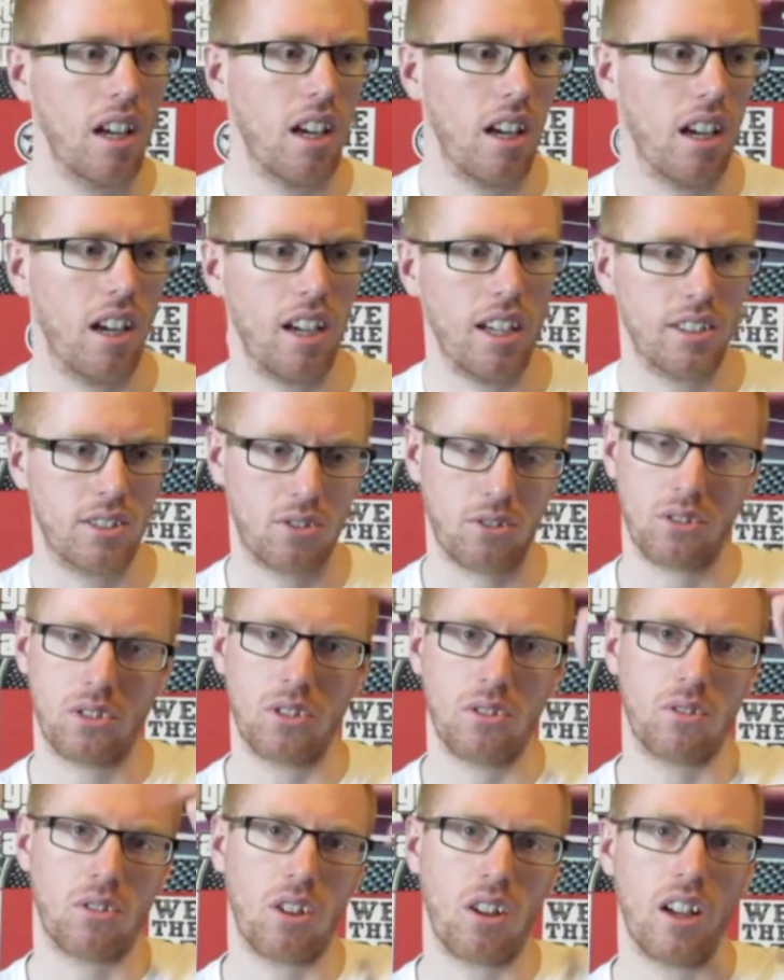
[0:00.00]
Uh, he's
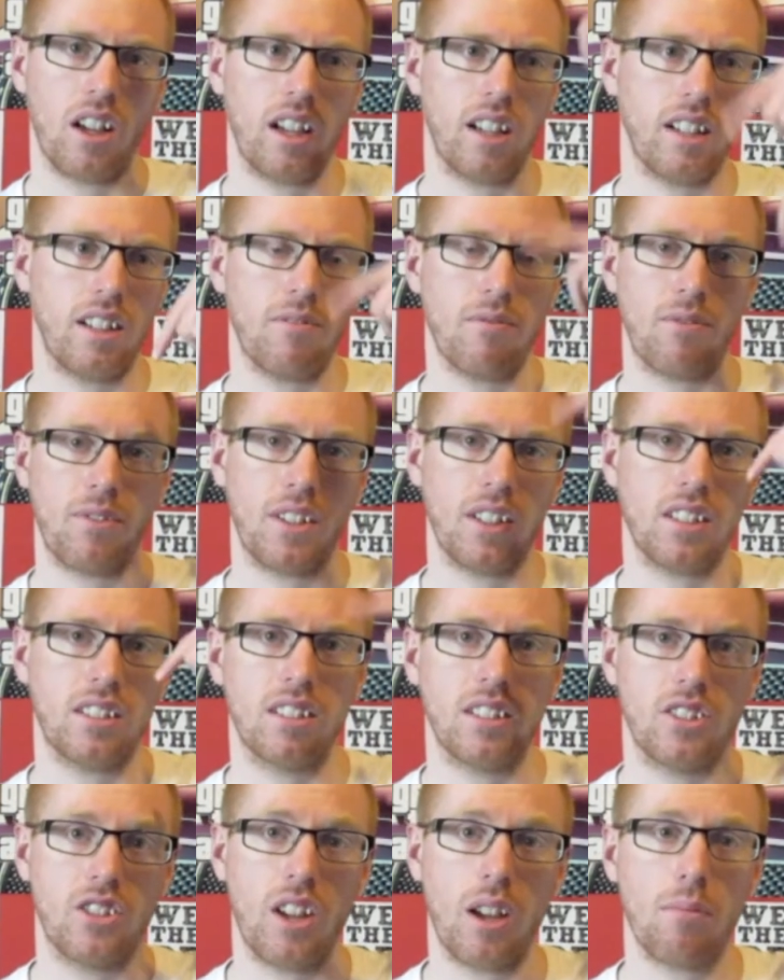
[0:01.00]
also got an
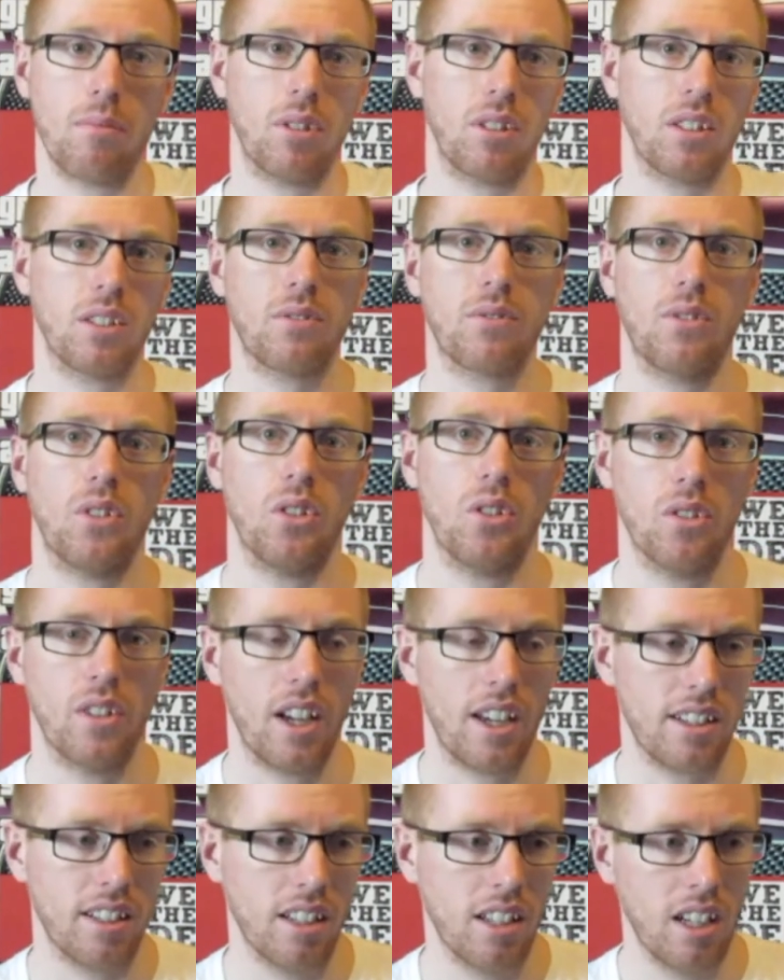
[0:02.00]
infinity gem on his
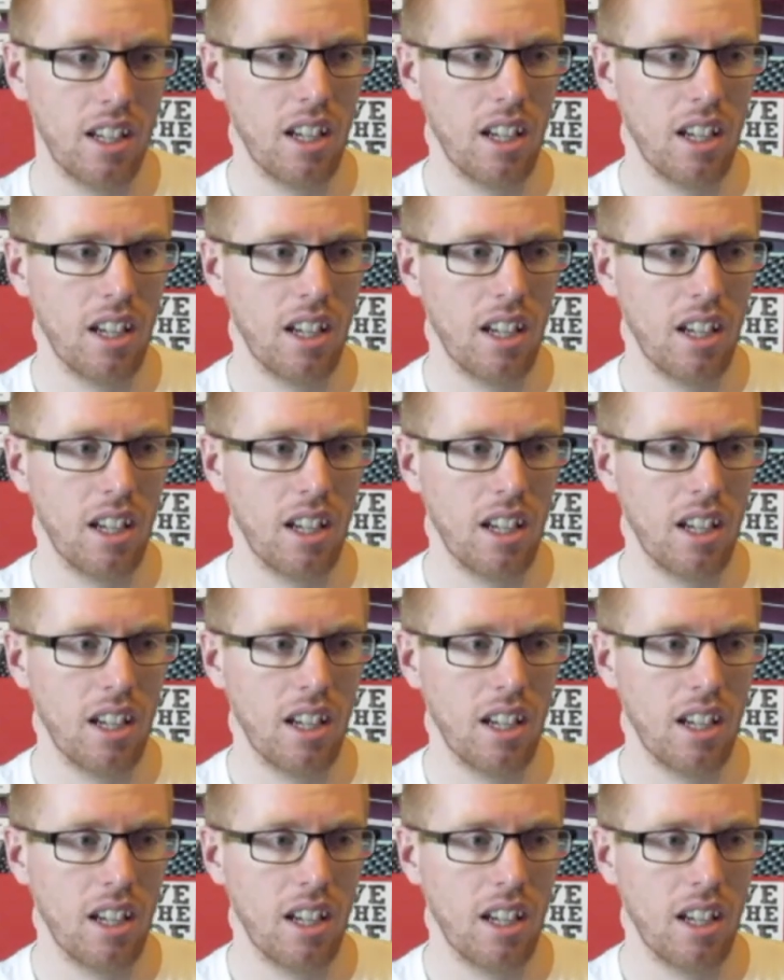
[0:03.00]
forehead.